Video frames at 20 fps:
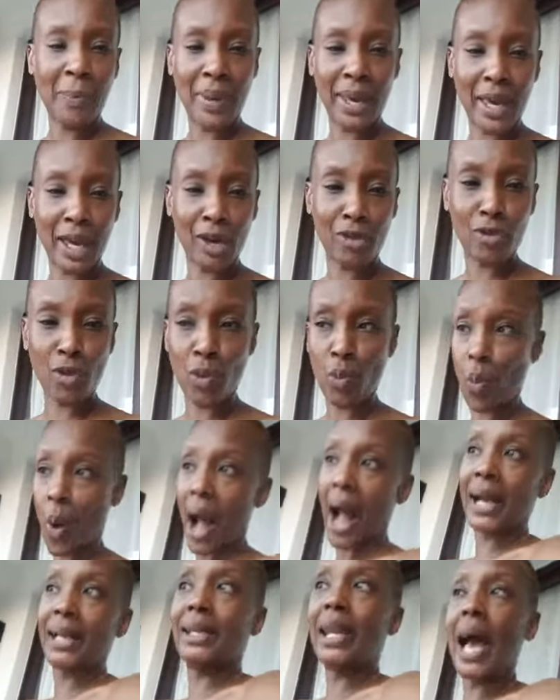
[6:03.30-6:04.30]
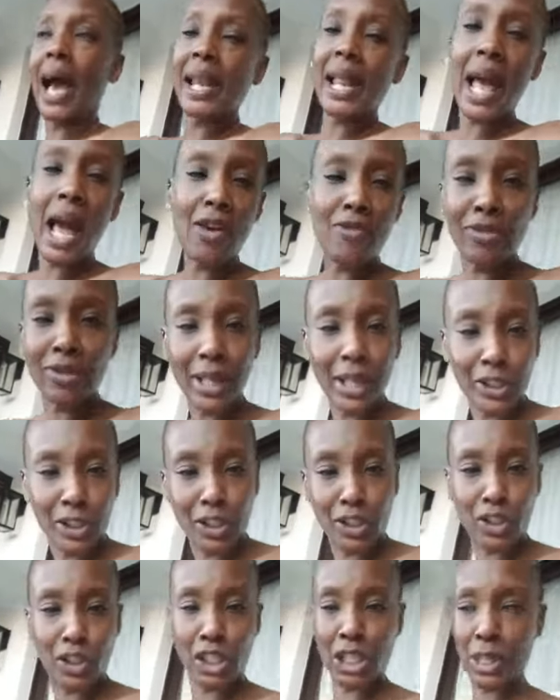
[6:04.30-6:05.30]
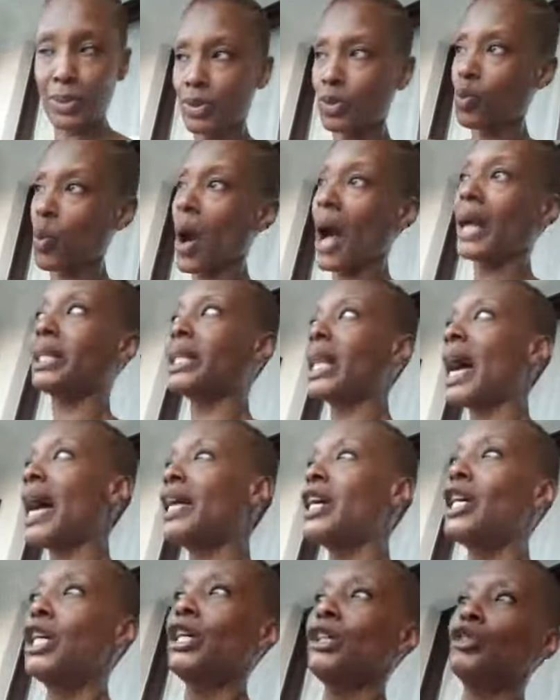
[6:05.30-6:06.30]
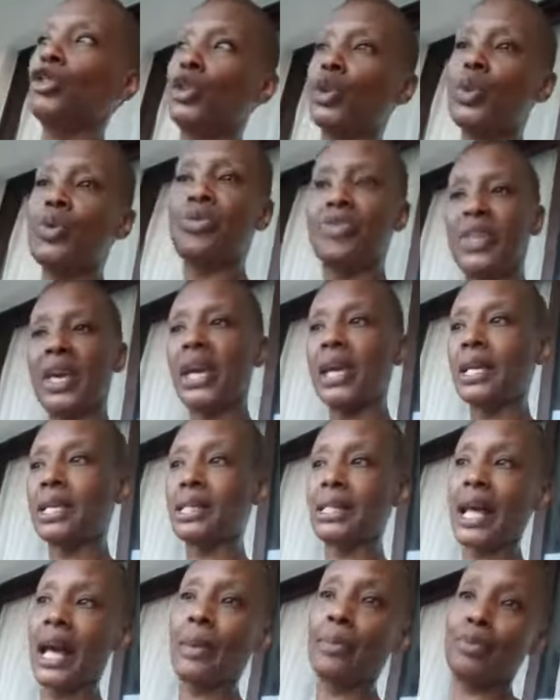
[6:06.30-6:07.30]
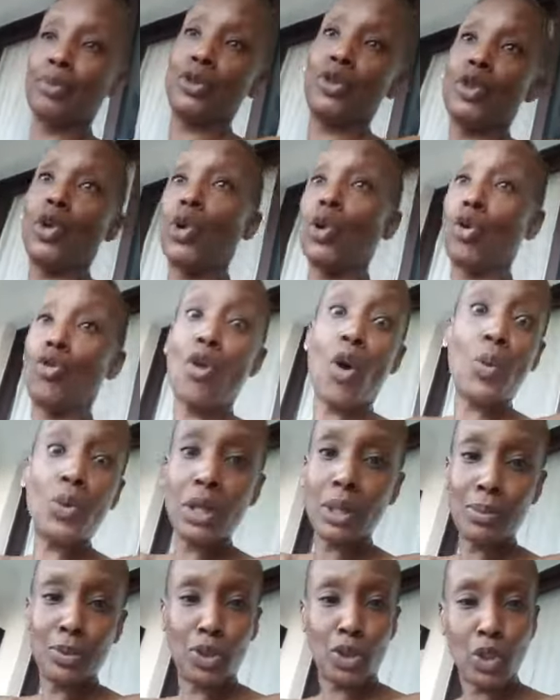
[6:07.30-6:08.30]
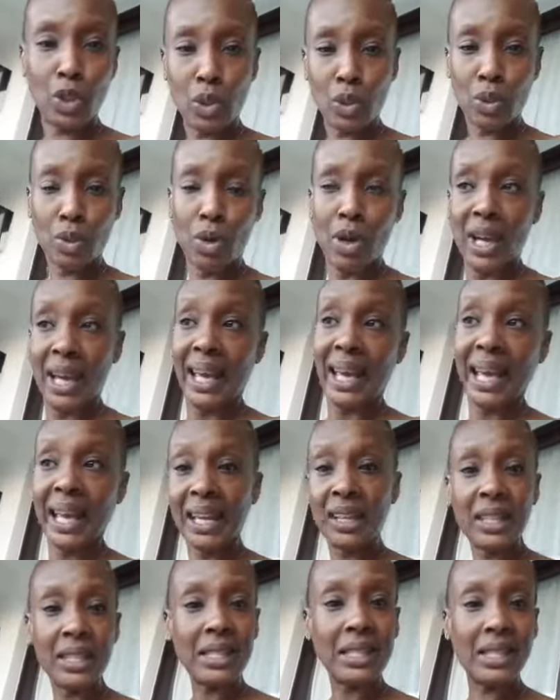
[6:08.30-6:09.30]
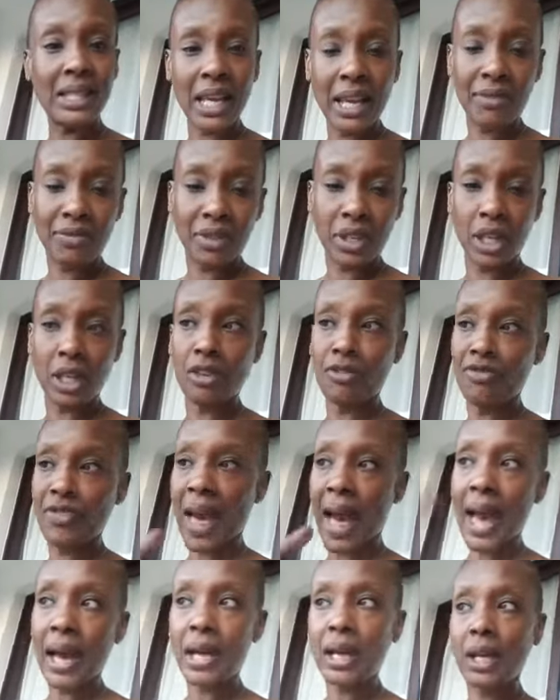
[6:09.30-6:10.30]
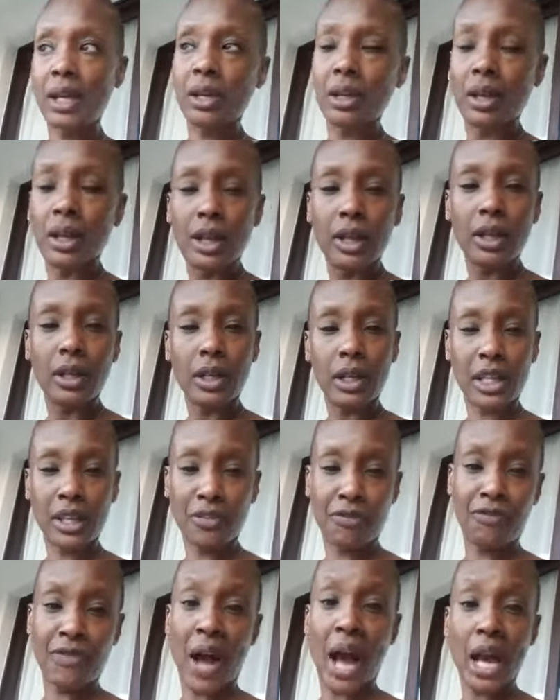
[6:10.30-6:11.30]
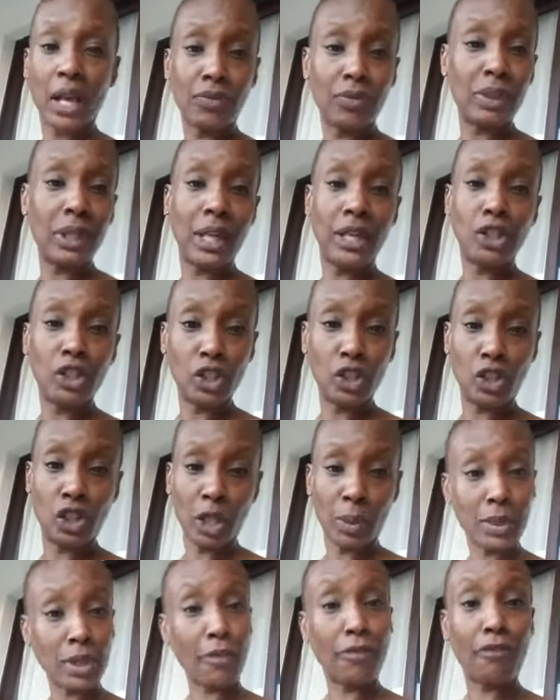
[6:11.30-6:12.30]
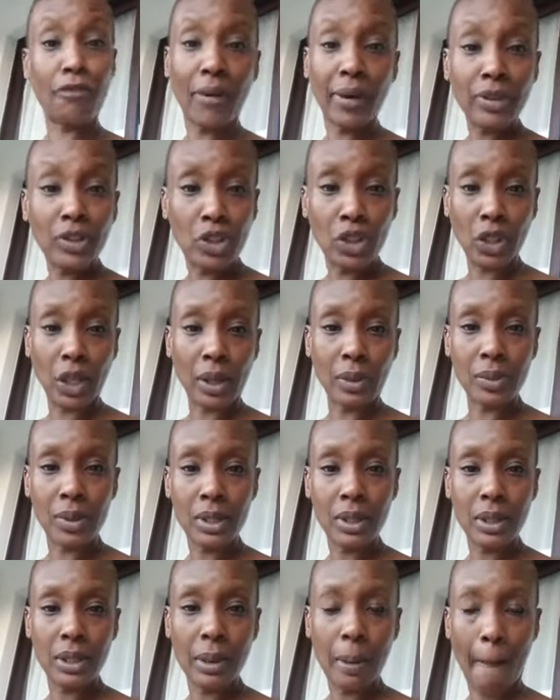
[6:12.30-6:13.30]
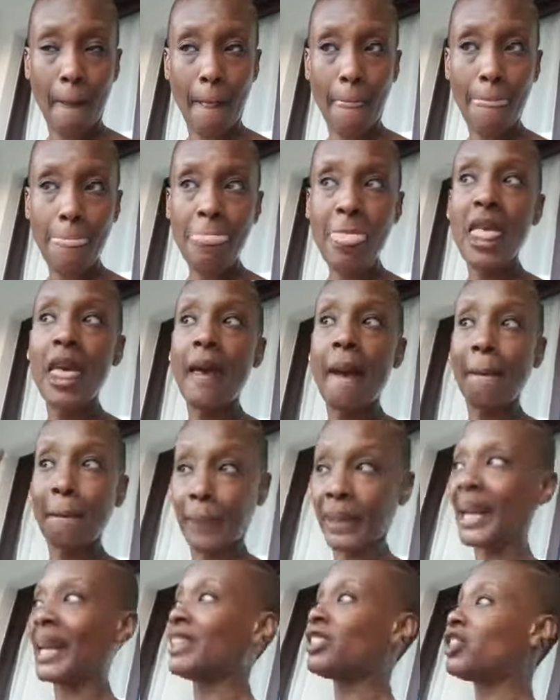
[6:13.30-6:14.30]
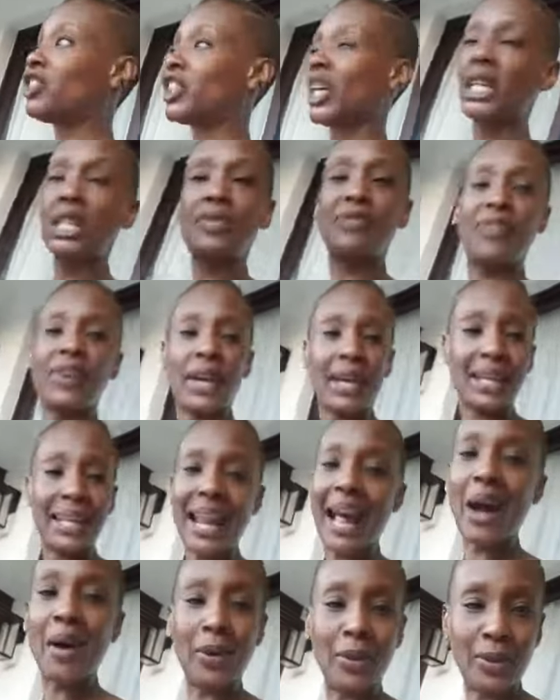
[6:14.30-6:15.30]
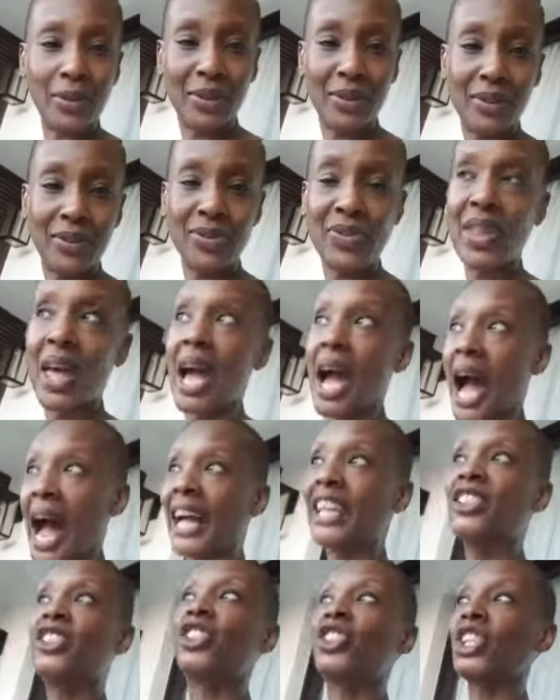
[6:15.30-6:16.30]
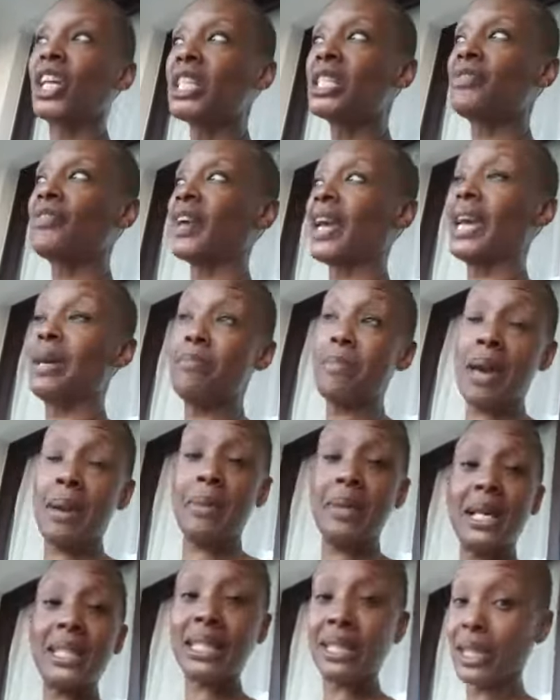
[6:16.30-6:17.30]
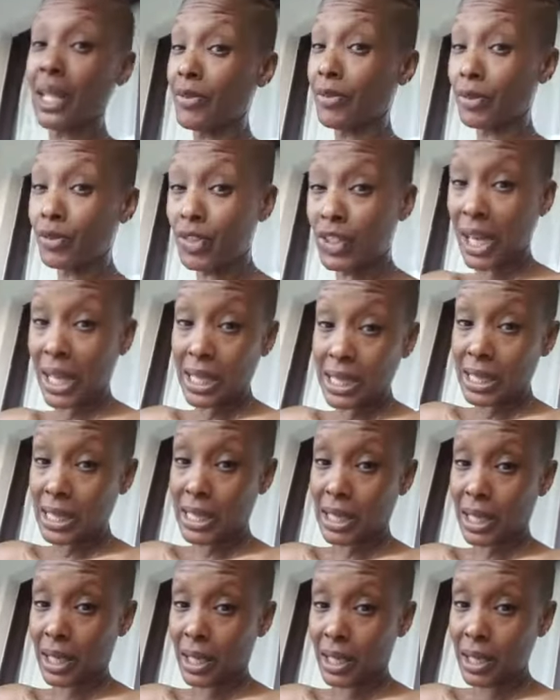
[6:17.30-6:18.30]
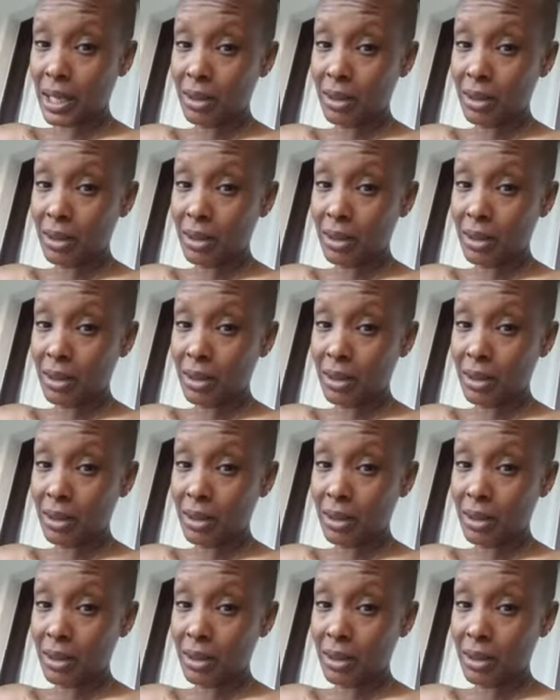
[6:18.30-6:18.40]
peer group? Why not have relationships? Why not do things that, you know, grown-ups do in the safety of that confined relationships or friendships? But I just figured it out. And maybe that's a level of jealousy.